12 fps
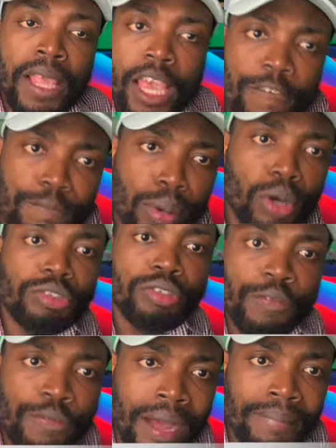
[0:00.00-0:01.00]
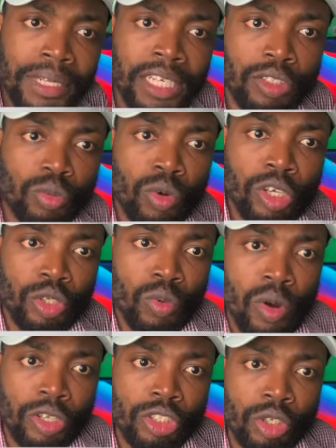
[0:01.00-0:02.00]
If poultry farming is what you
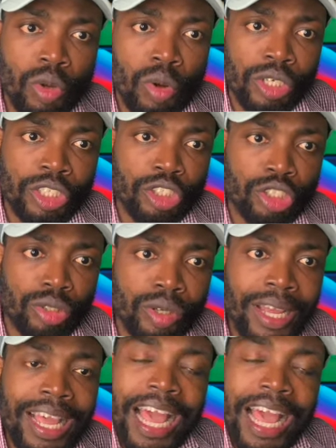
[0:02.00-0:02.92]
want to go into,